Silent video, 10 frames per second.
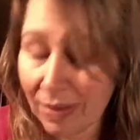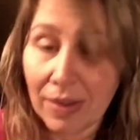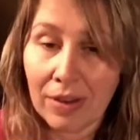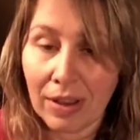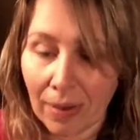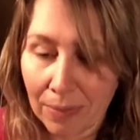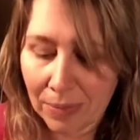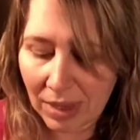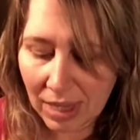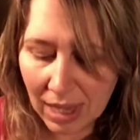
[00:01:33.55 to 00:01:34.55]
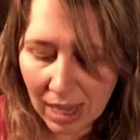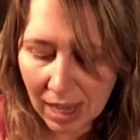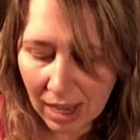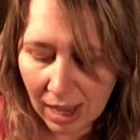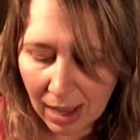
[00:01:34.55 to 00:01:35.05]
There you
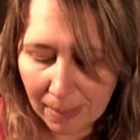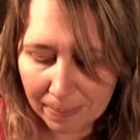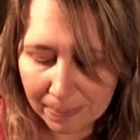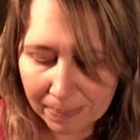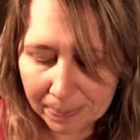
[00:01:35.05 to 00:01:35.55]
go.